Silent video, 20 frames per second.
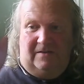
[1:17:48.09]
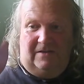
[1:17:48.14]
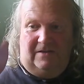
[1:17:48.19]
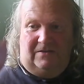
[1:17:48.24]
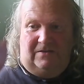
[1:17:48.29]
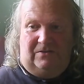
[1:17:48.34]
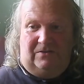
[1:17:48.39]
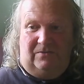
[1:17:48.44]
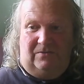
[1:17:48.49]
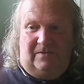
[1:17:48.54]

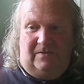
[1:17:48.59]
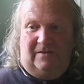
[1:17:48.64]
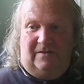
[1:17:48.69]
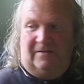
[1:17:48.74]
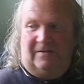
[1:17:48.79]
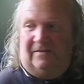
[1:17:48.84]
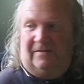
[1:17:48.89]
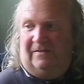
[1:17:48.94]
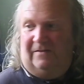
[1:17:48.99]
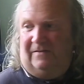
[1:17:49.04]
Nice to,
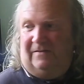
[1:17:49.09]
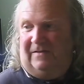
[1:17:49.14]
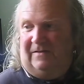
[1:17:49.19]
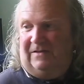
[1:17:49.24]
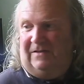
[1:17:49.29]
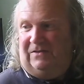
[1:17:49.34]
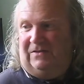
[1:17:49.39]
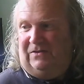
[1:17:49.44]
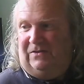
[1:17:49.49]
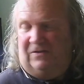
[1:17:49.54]
uh,
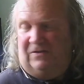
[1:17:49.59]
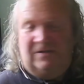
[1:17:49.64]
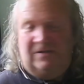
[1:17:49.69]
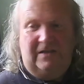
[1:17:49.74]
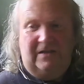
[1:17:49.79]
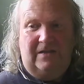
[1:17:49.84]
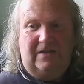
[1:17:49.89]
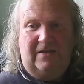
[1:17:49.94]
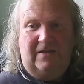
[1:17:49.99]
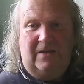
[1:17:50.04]
nice to
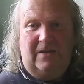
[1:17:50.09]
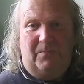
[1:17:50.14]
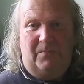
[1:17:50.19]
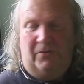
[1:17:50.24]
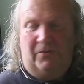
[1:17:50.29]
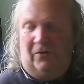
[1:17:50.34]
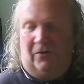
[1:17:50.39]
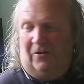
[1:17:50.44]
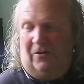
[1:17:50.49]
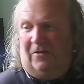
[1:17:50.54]
see you
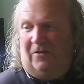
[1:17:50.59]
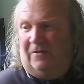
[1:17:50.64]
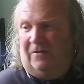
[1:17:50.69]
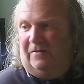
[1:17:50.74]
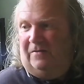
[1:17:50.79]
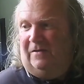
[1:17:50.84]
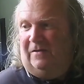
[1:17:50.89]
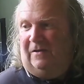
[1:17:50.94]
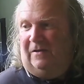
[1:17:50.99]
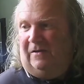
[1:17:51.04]
there,
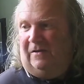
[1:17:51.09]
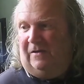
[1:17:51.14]
Paul.